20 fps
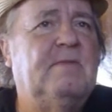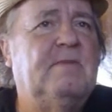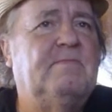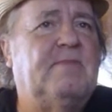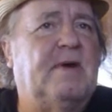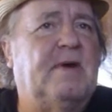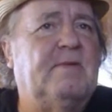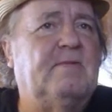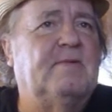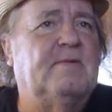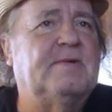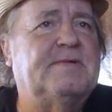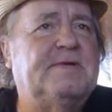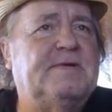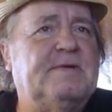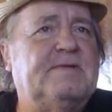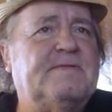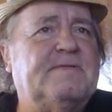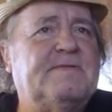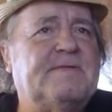But with
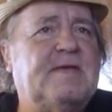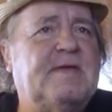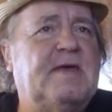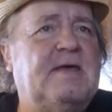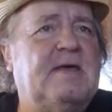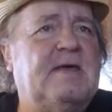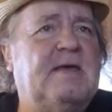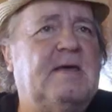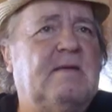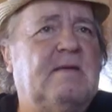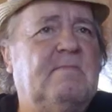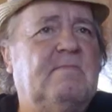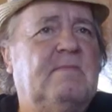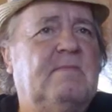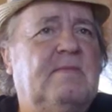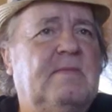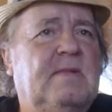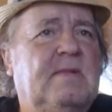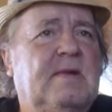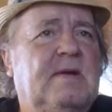this team,
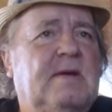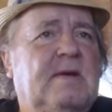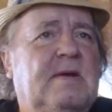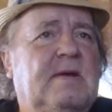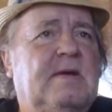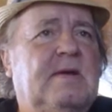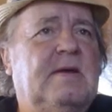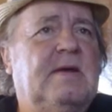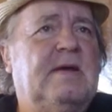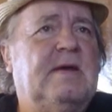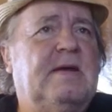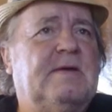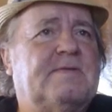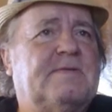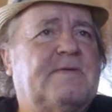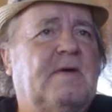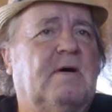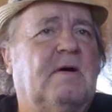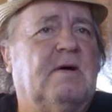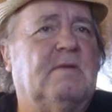it's
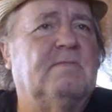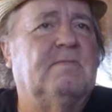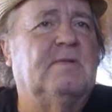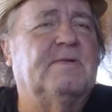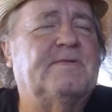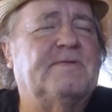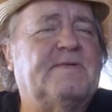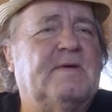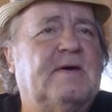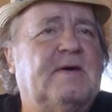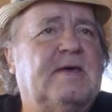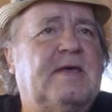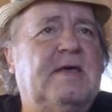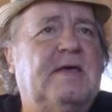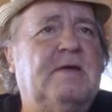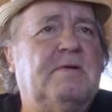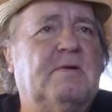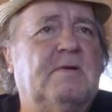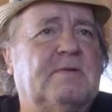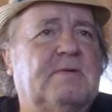almost like he
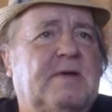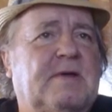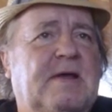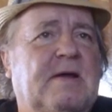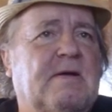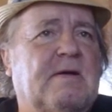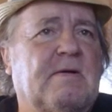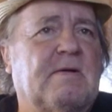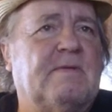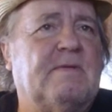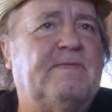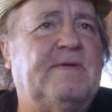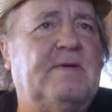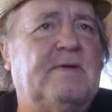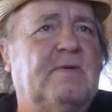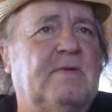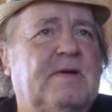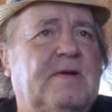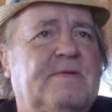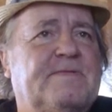don't care if he
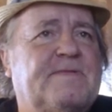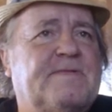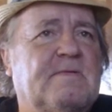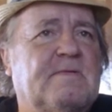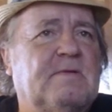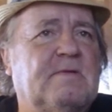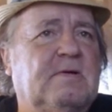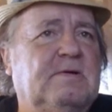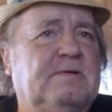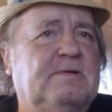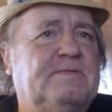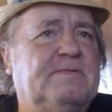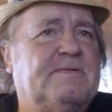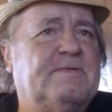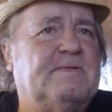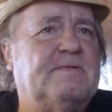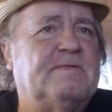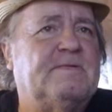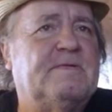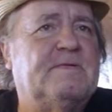wins or
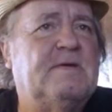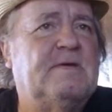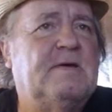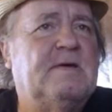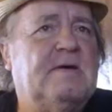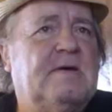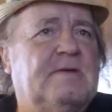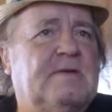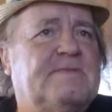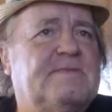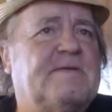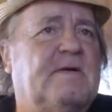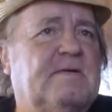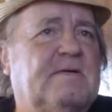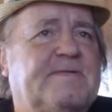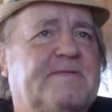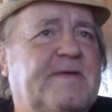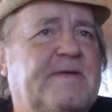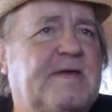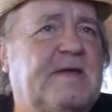loses as long
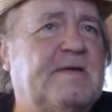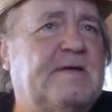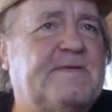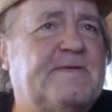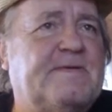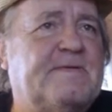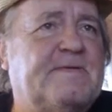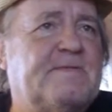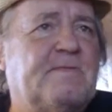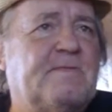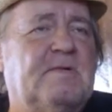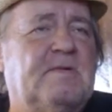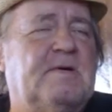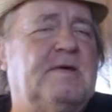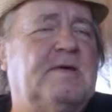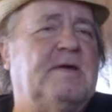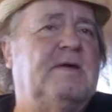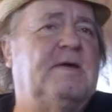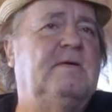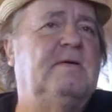as he gets his
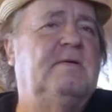way.